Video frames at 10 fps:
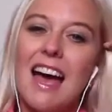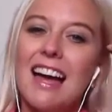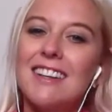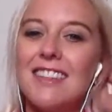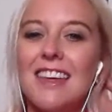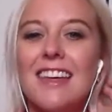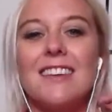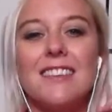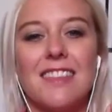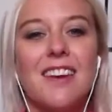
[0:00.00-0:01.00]
And so
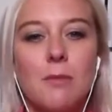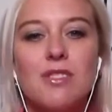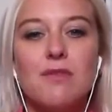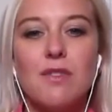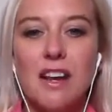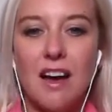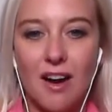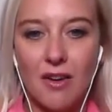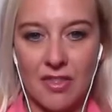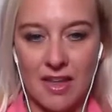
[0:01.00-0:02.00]
then they come to
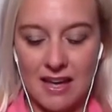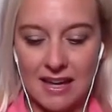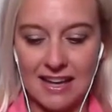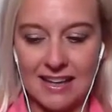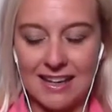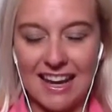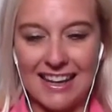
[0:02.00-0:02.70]
rely on that and,